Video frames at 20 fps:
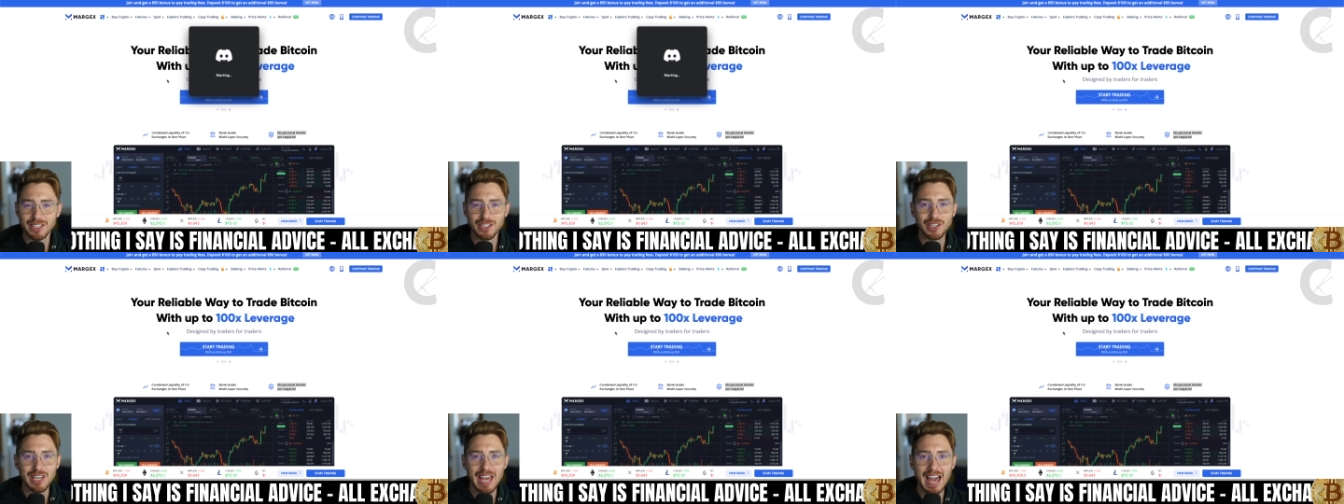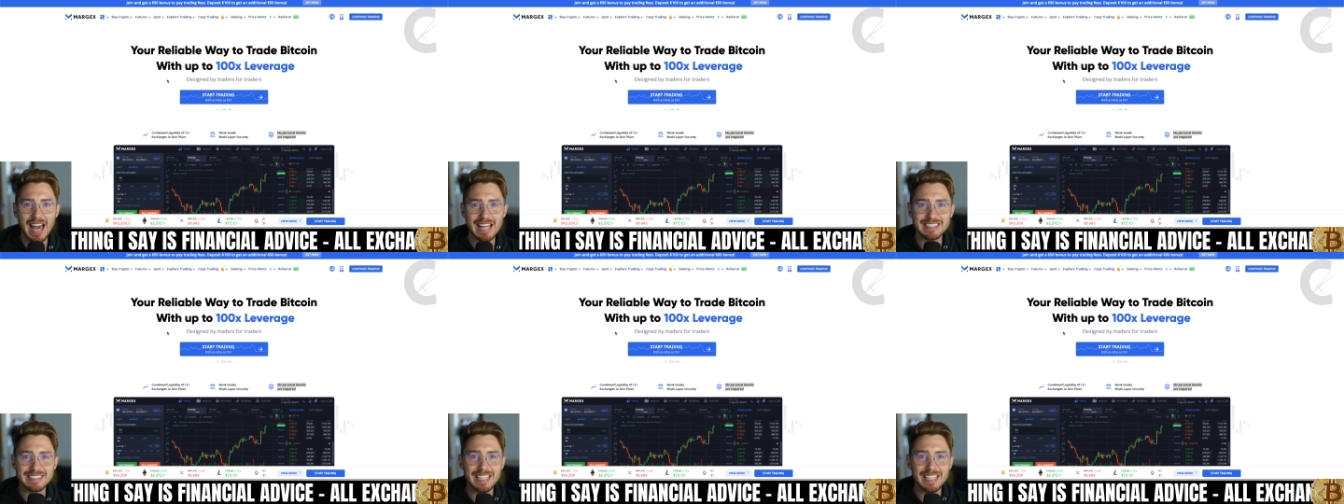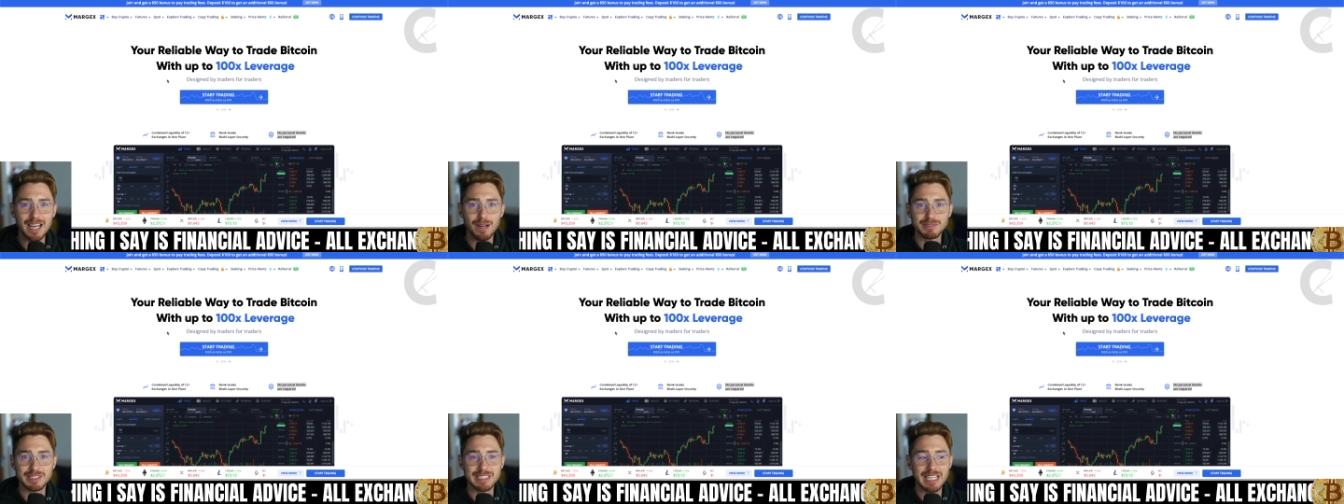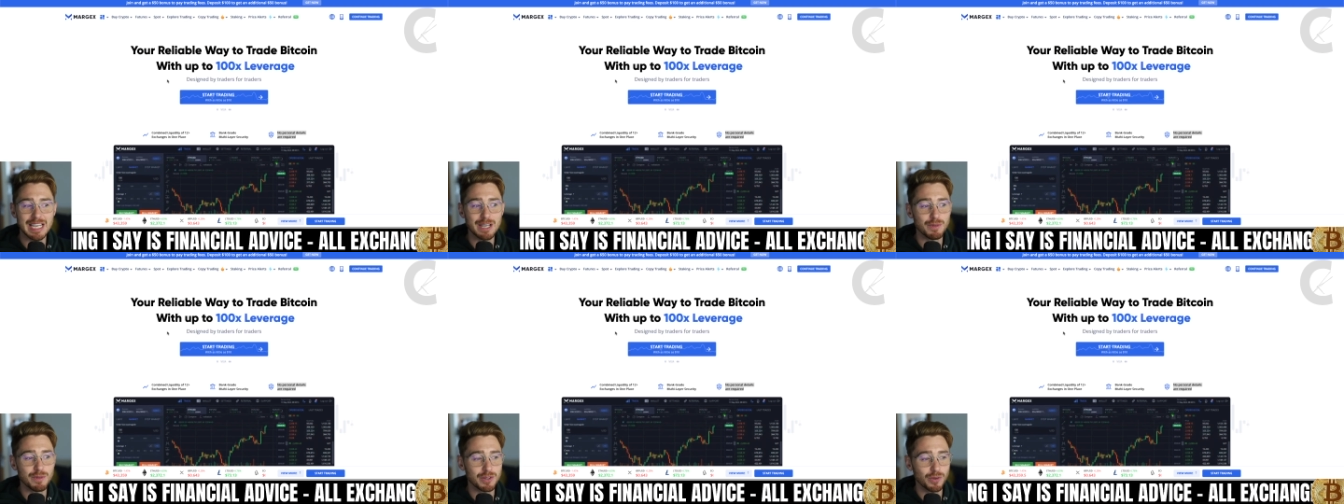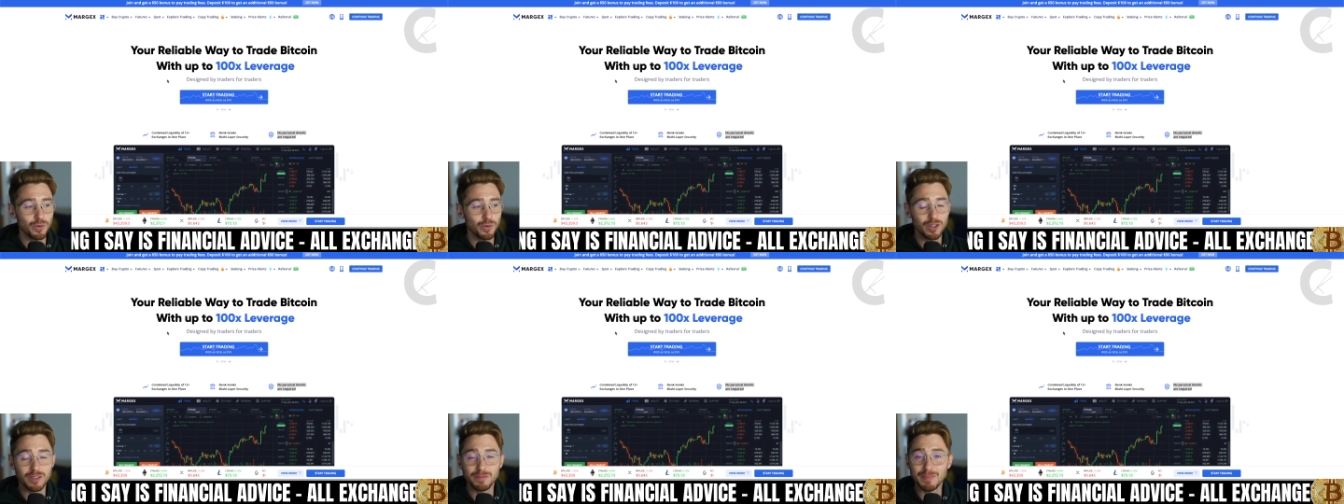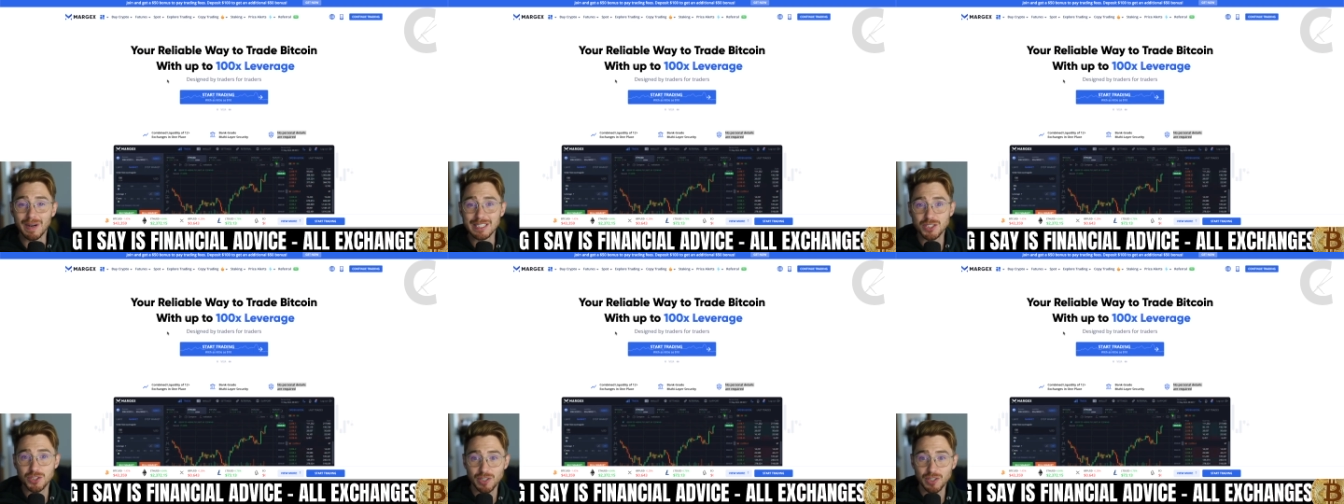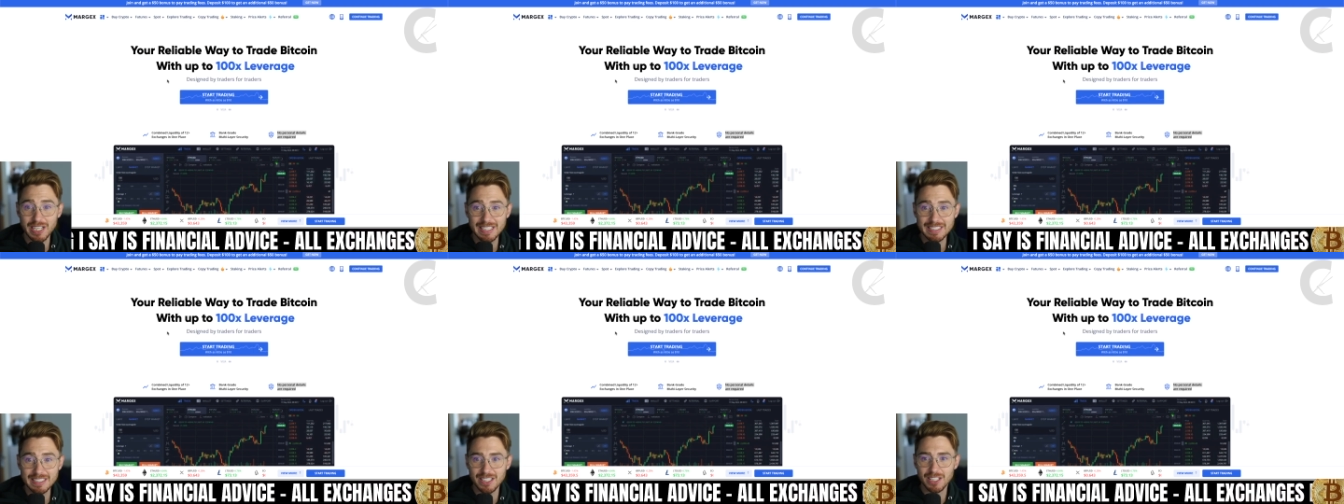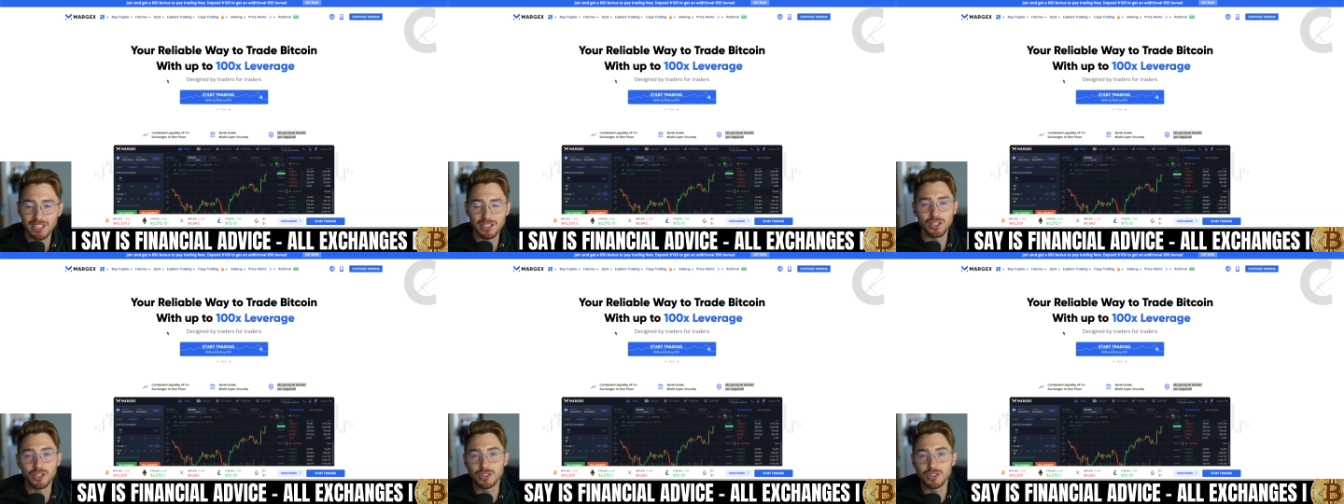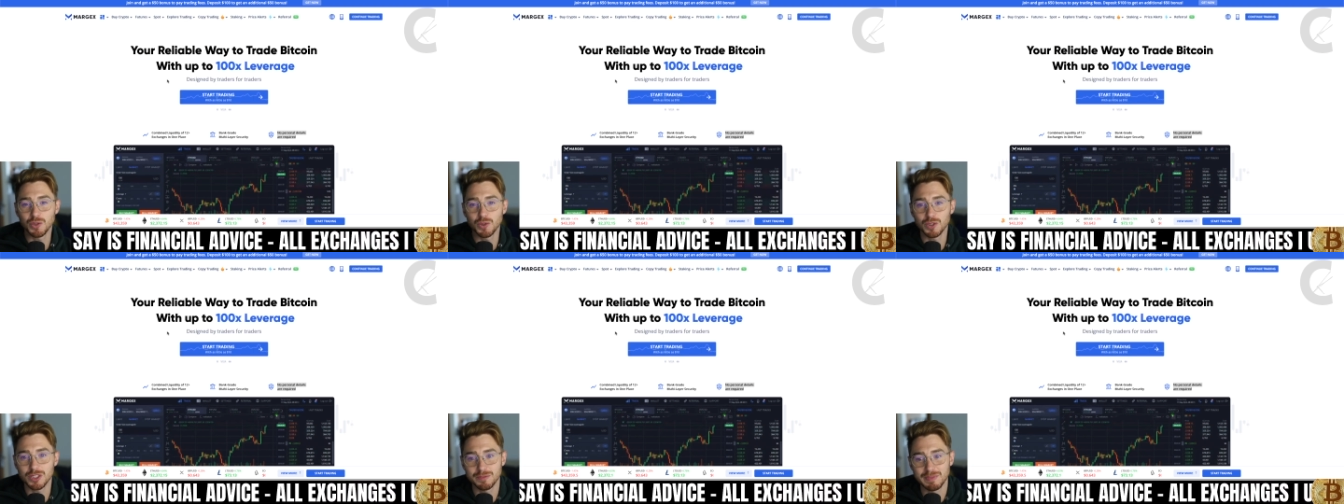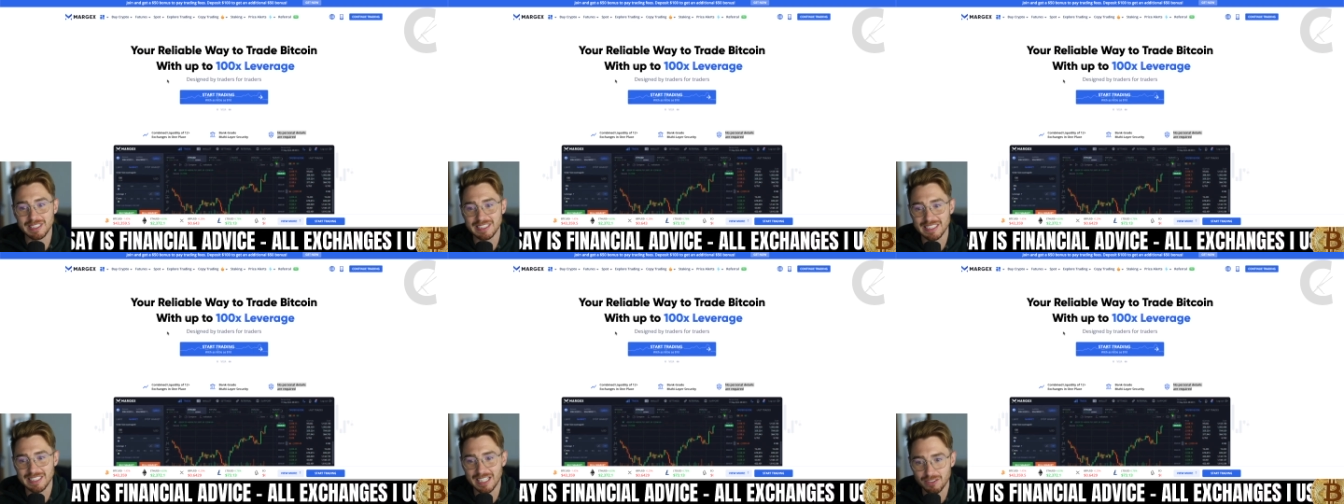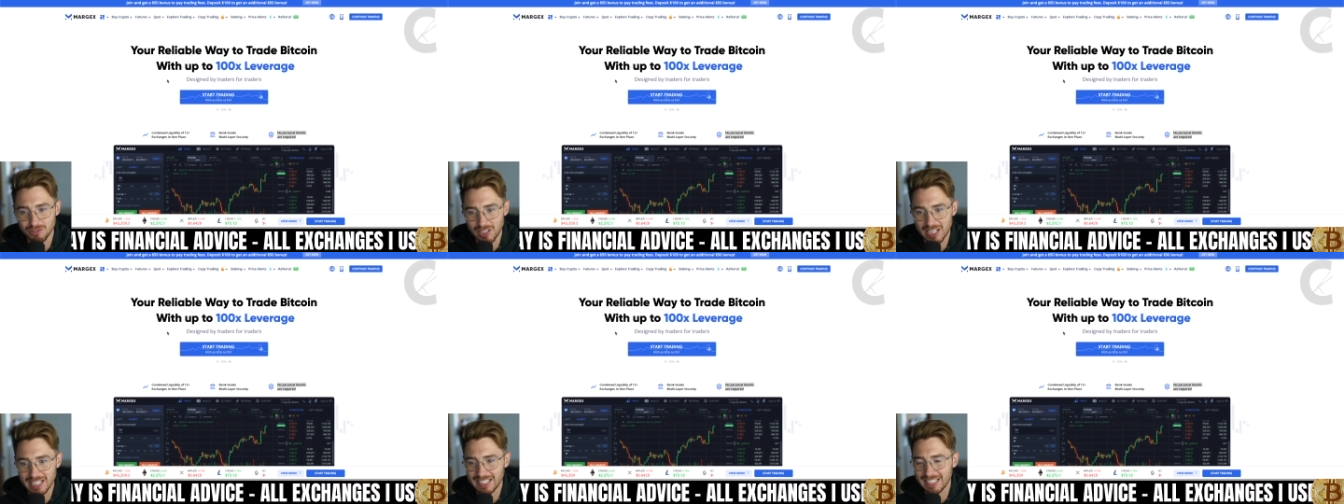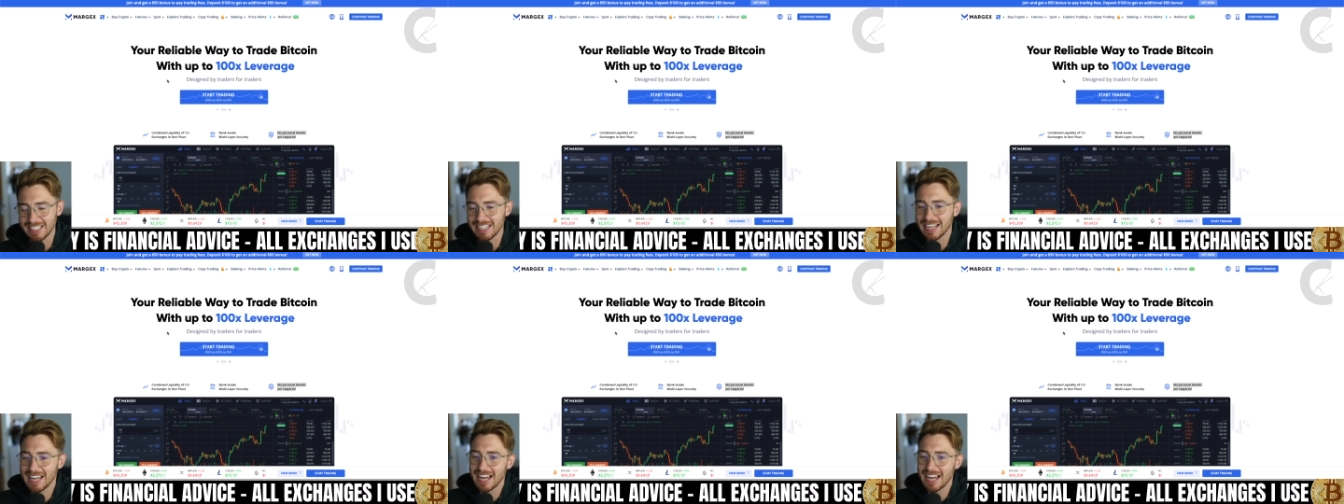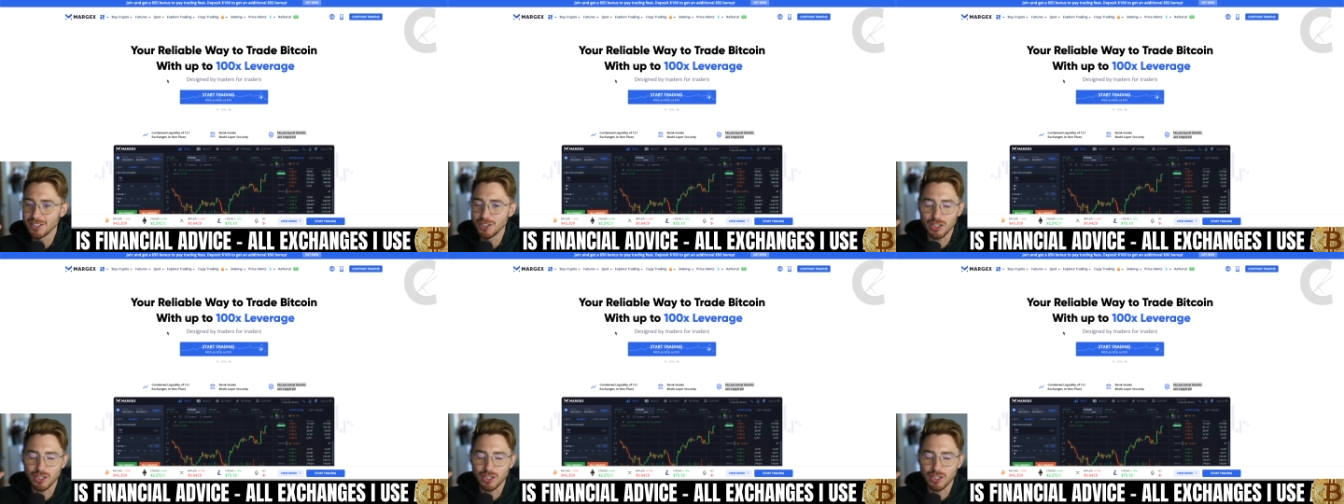you can stay up to date with all of my trades. You can talk to me directly.